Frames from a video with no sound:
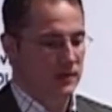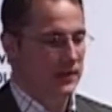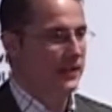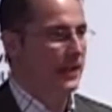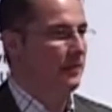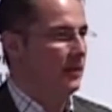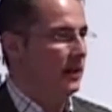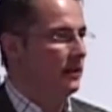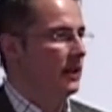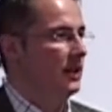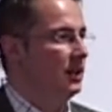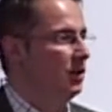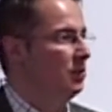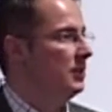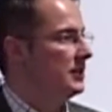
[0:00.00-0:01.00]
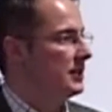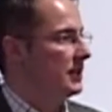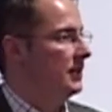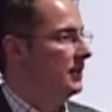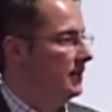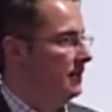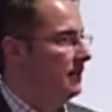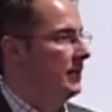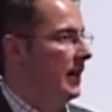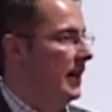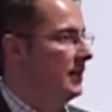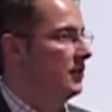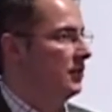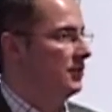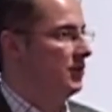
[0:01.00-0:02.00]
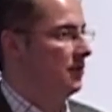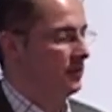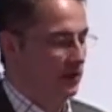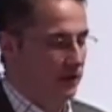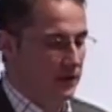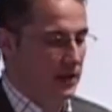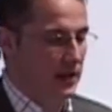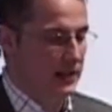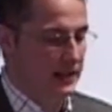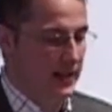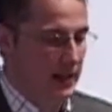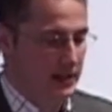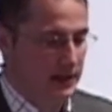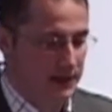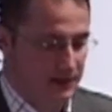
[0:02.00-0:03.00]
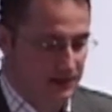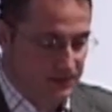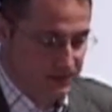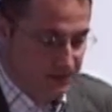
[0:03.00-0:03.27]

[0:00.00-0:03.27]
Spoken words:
something that humans can consume. So visualization